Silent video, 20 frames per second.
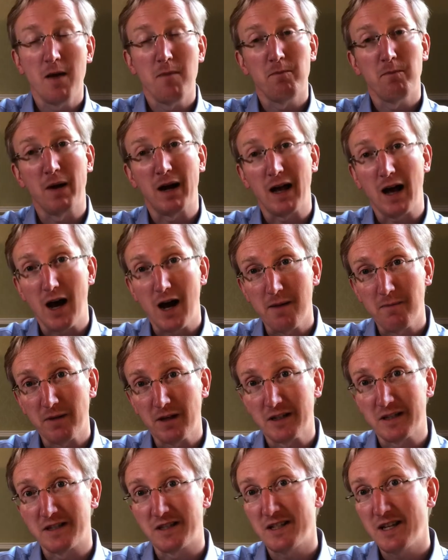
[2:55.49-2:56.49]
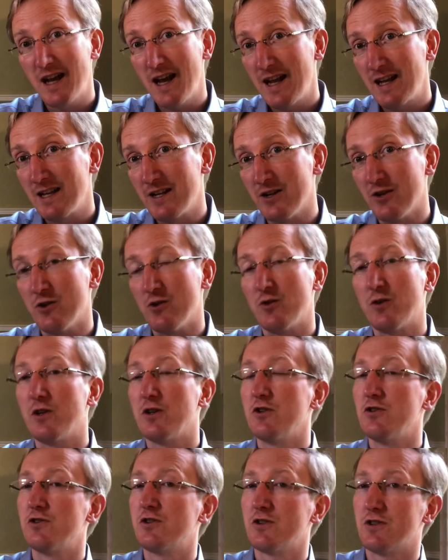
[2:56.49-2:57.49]
but I'm going to tell you that
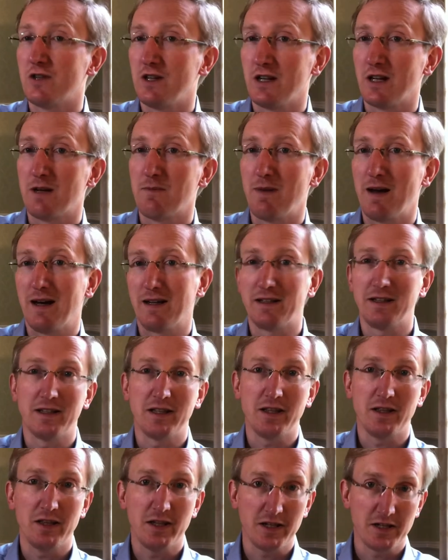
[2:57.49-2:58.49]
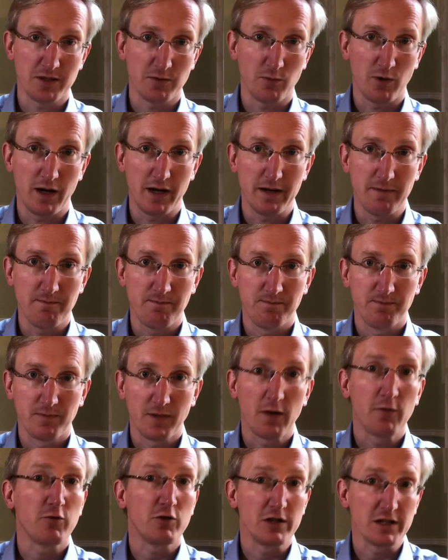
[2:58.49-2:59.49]
you should think about it in this way. For